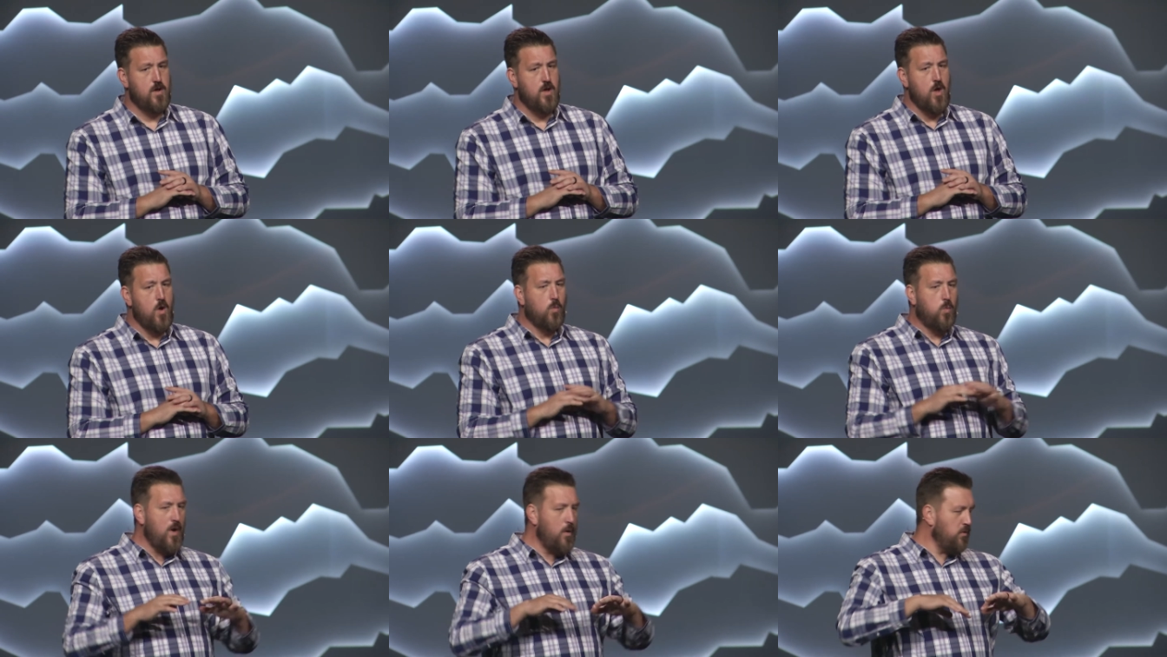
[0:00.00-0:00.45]

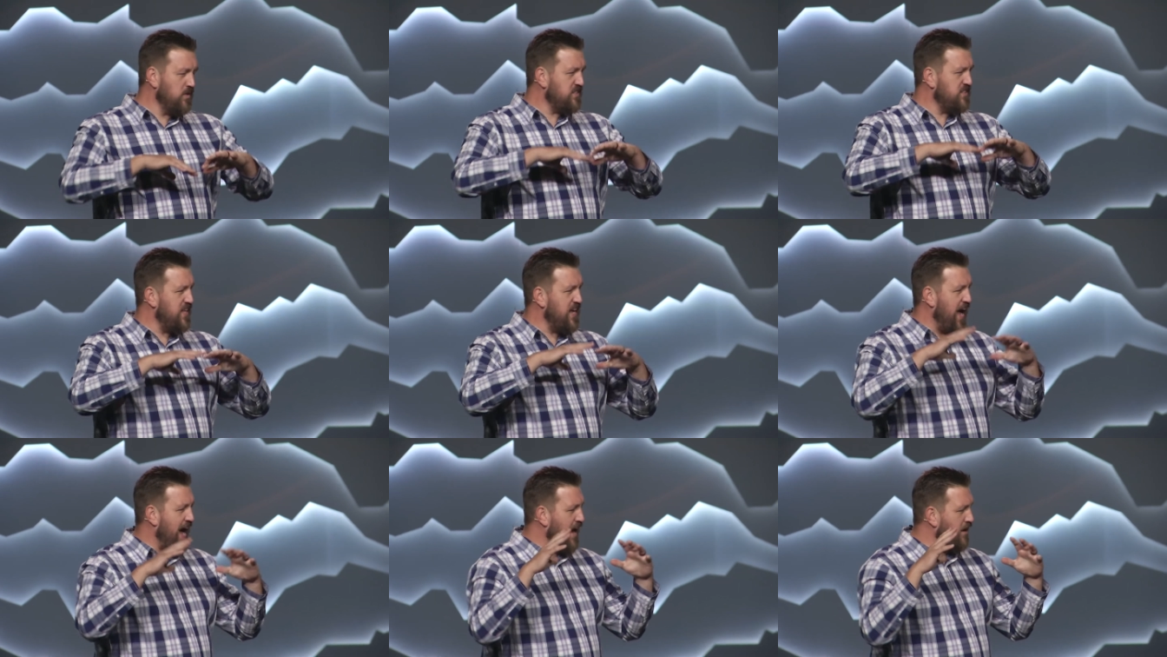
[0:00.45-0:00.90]
What was
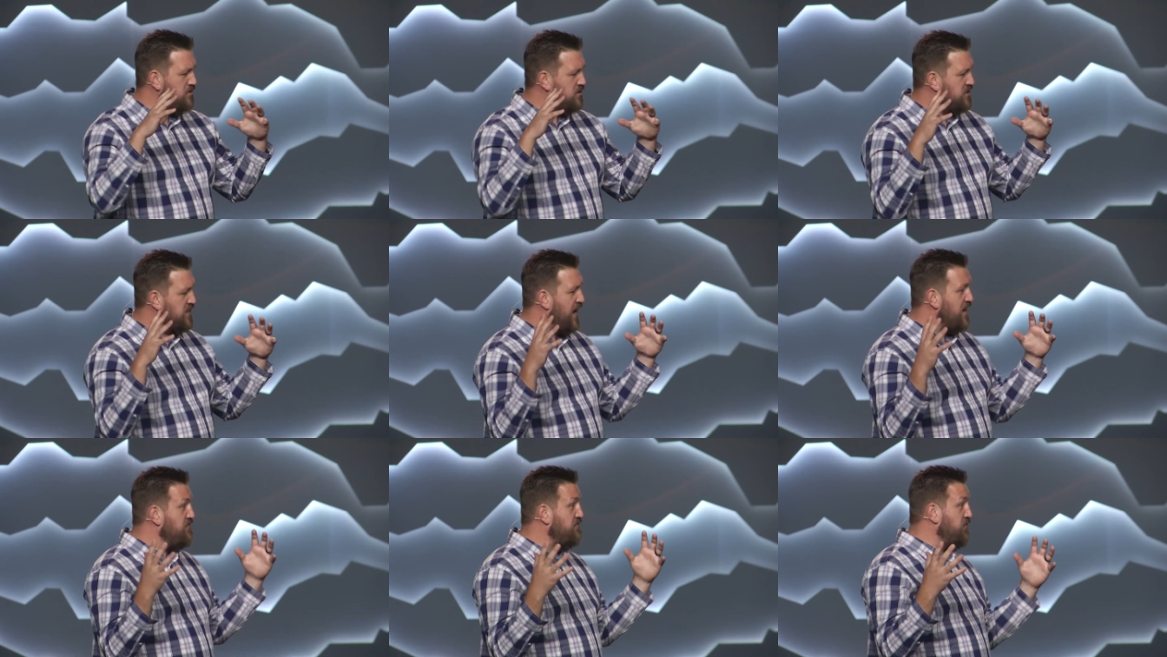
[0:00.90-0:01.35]
the
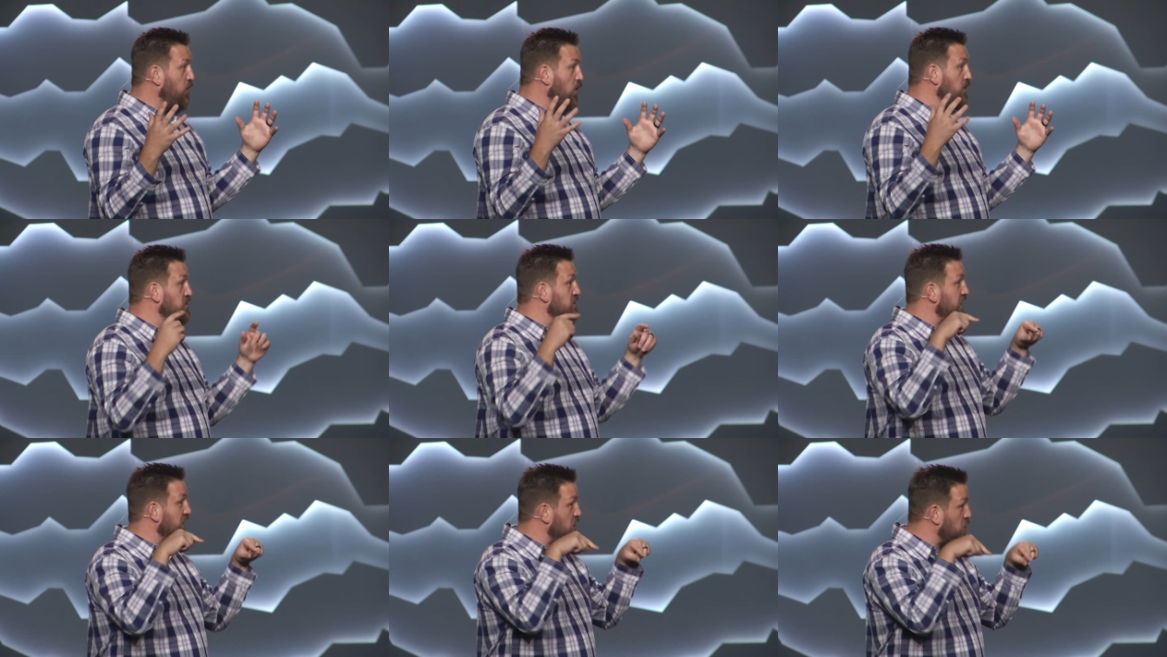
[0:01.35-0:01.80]
outside
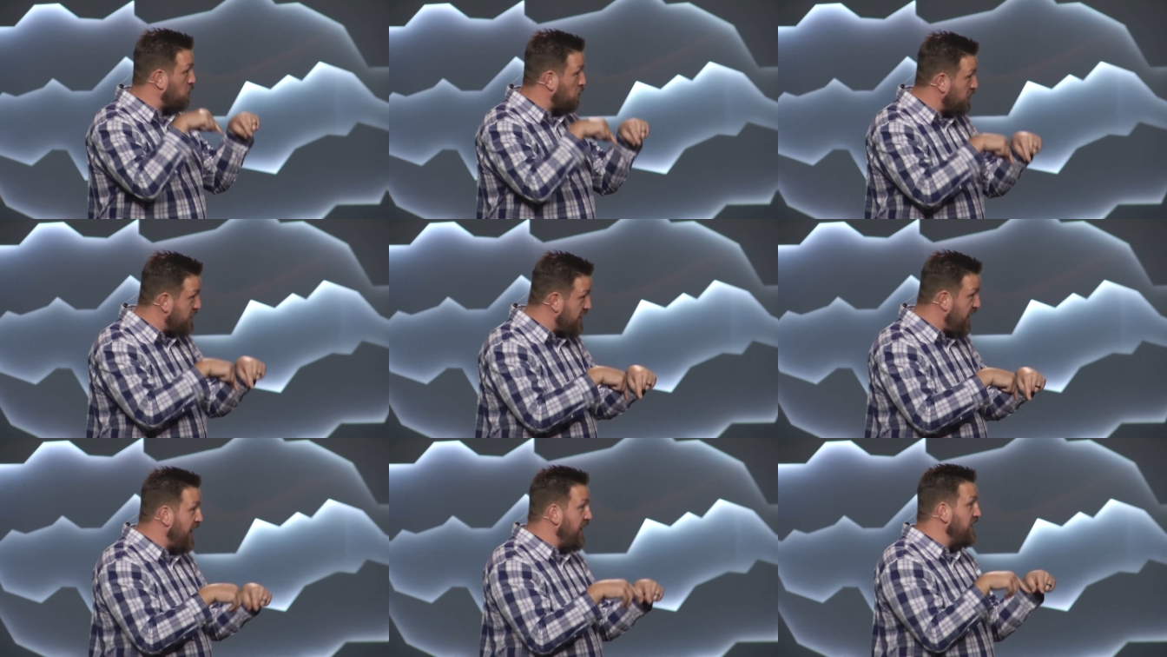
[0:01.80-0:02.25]
force that
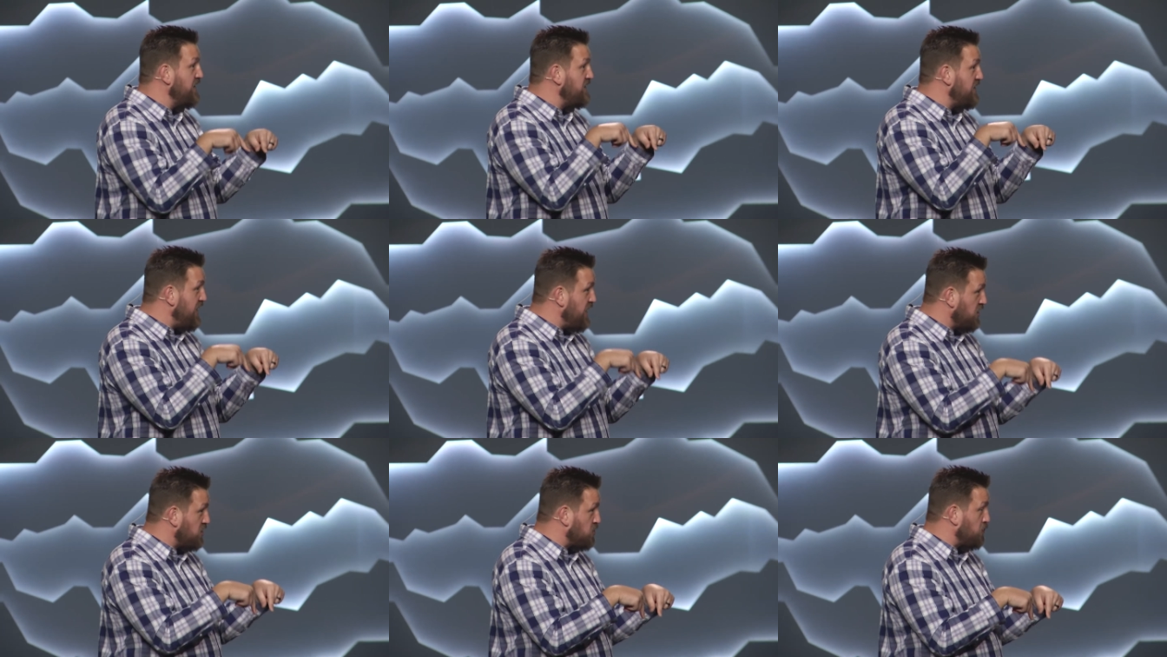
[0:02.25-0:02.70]
created
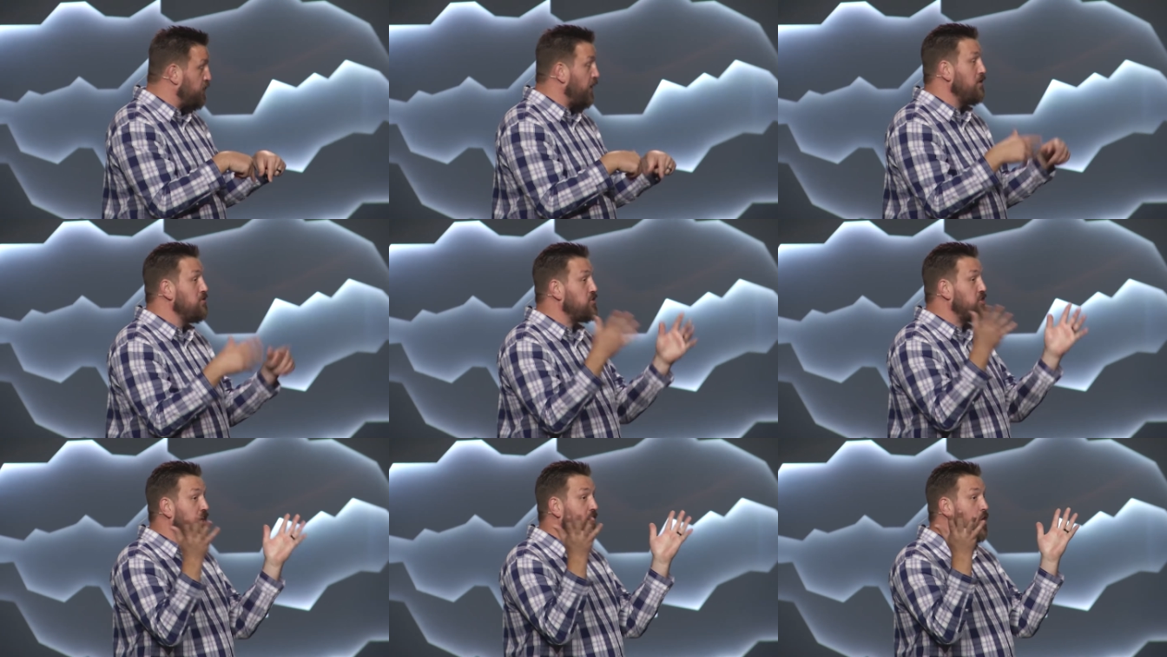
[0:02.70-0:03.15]
the
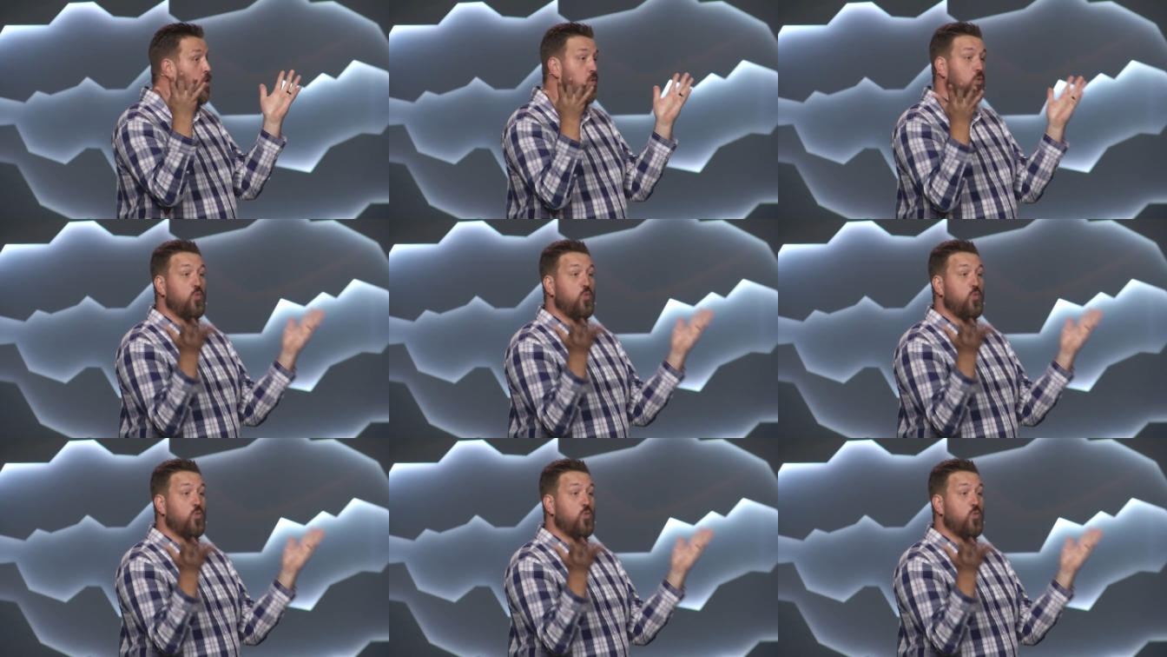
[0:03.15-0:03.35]
explosion?